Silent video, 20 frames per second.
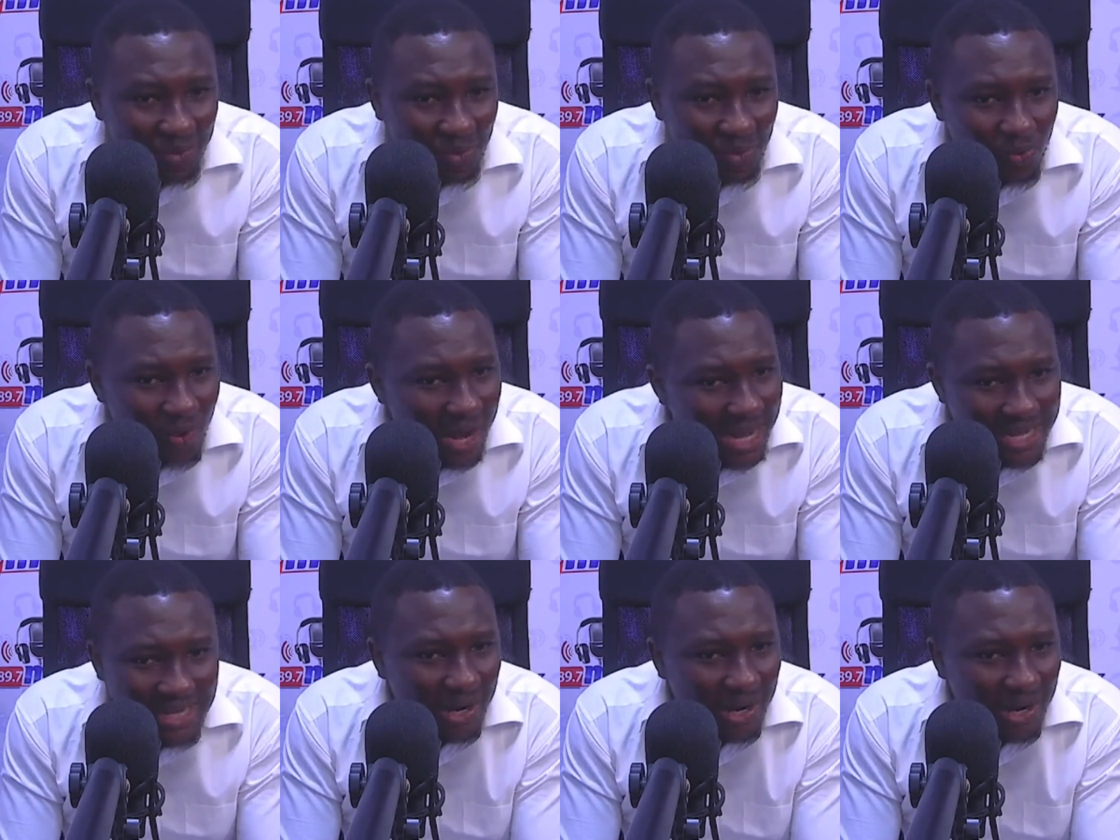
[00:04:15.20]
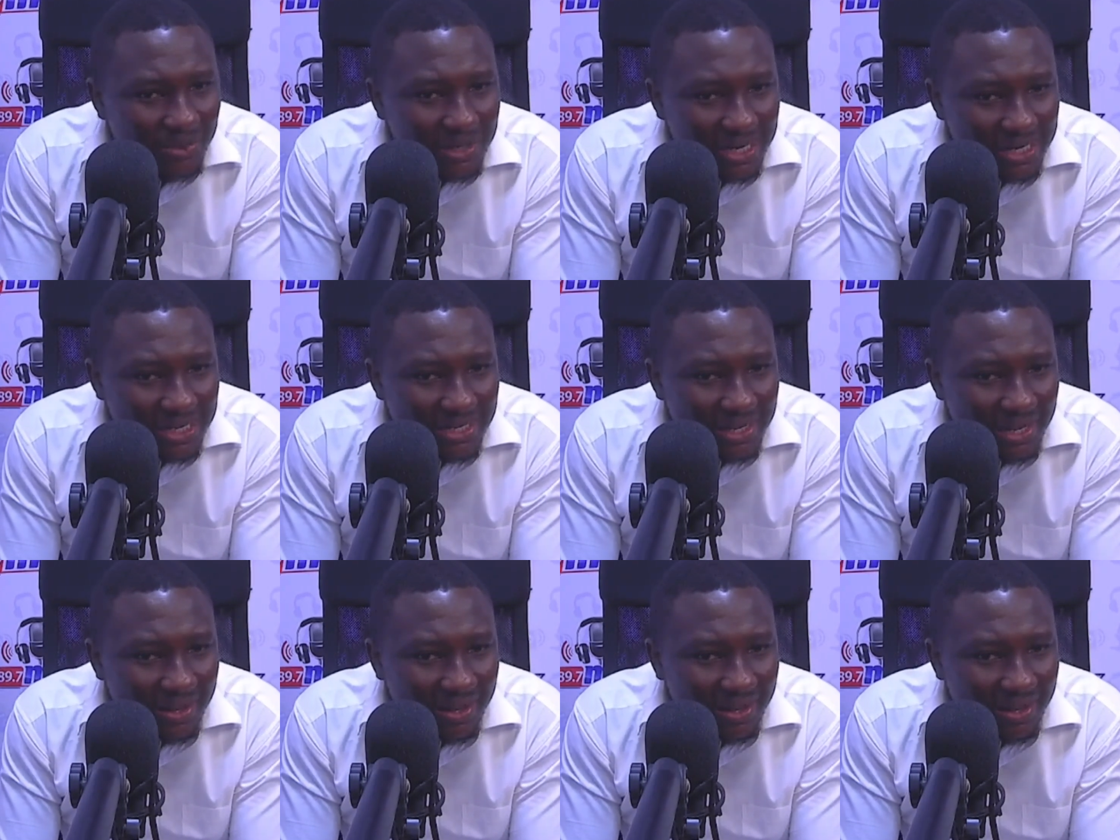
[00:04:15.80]
and Southgate,
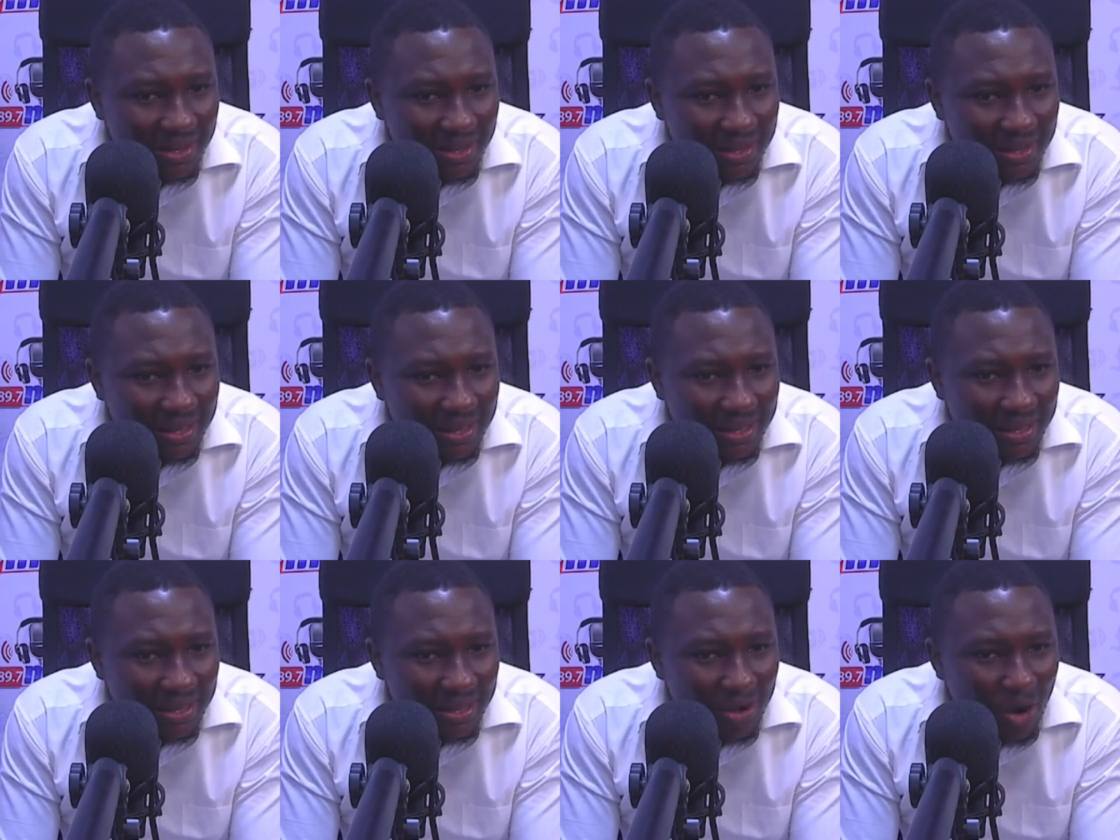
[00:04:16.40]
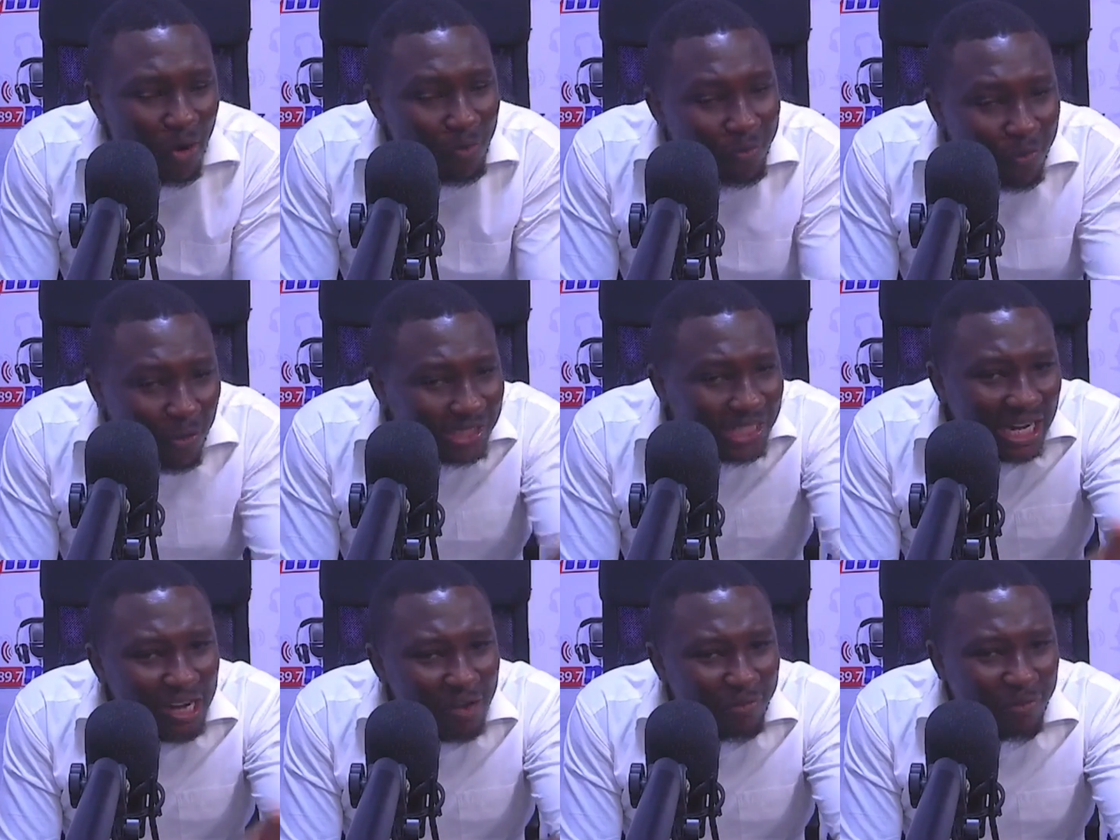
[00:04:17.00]
unfortunately
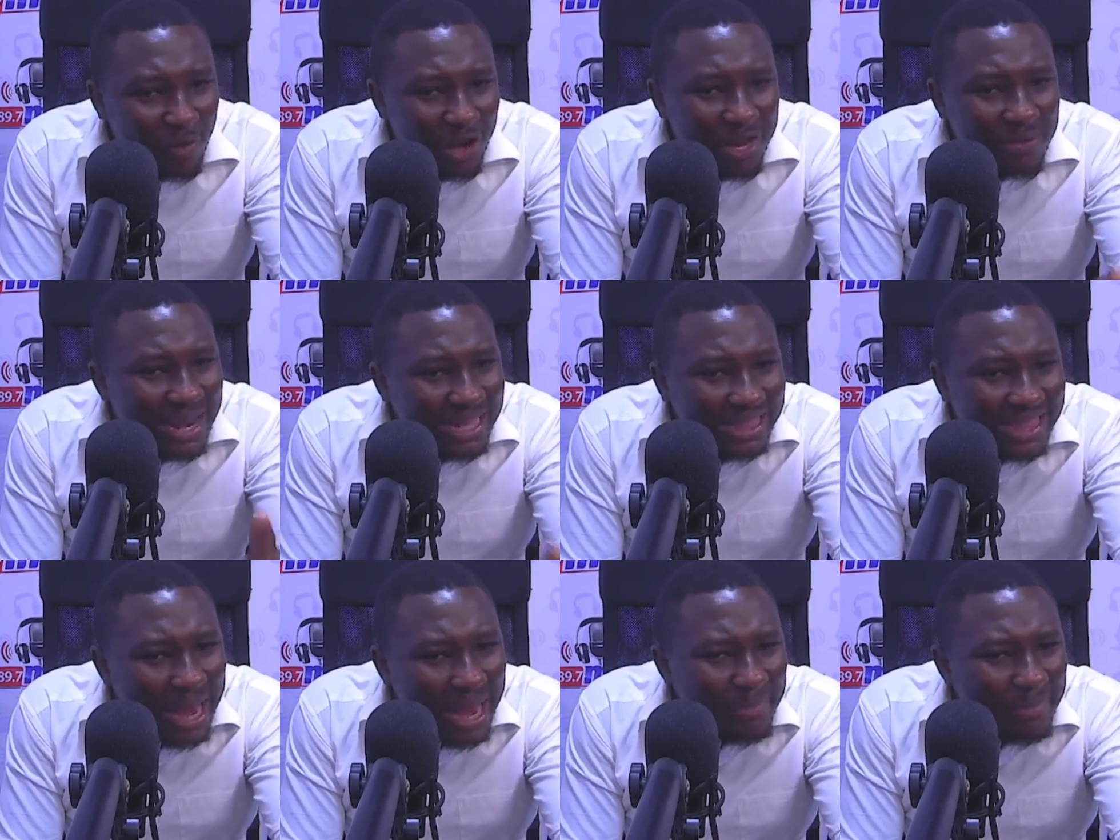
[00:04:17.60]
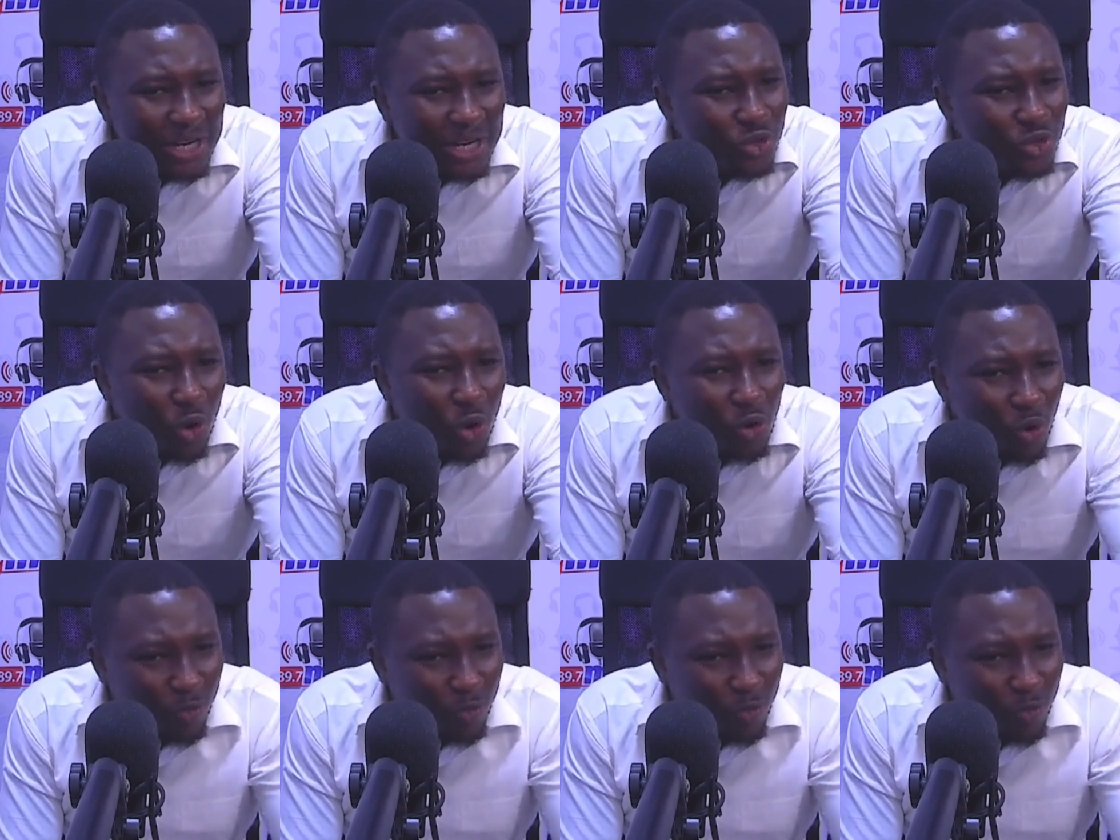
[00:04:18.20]
for him, the timing is so wrong for